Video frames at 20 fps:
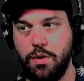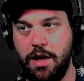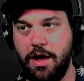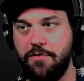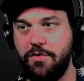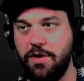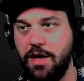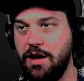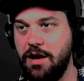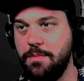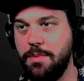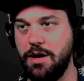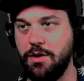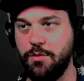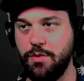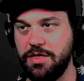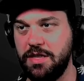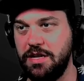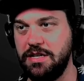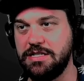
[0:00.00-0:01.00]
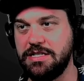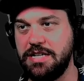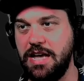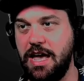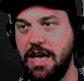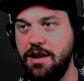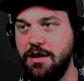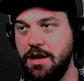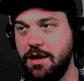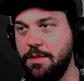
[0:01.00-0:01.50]
Anybody within
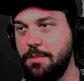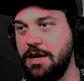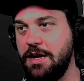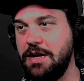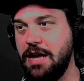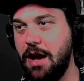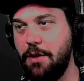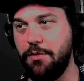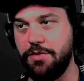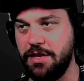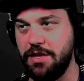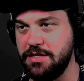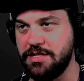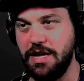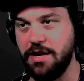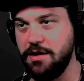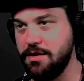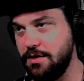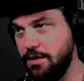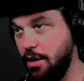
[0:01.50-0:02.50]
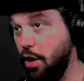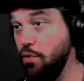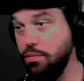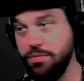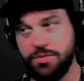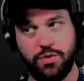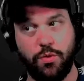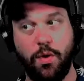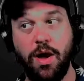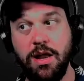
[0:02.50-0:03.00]
10? Anybody not within 10? Oh,
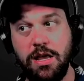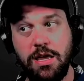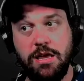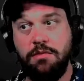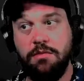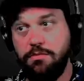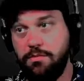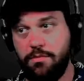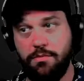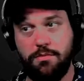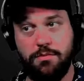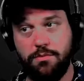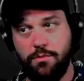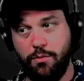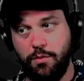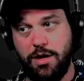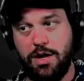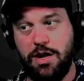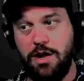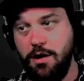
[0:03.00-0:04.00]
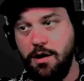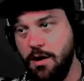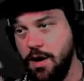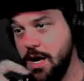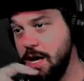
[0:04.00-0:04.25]
20. We're here.